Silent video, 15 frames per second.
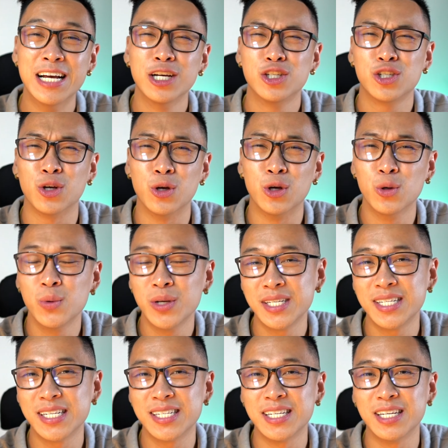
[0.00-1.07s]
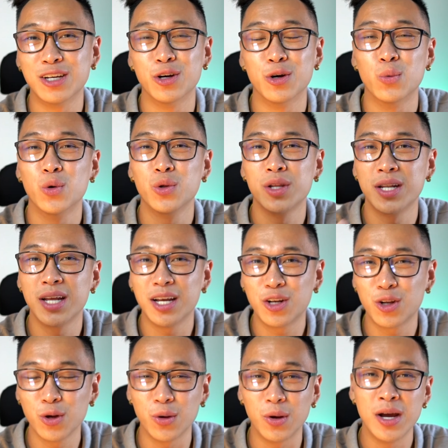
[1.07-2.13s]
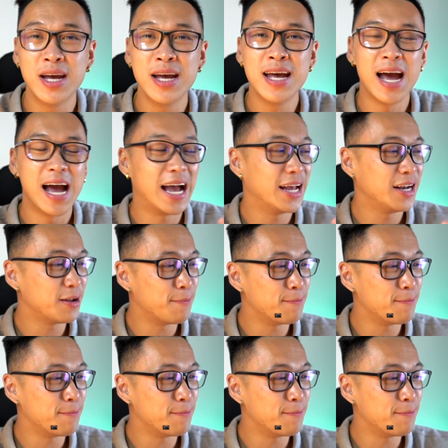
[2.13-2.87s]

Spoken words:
So who is the CEO? What did they do? And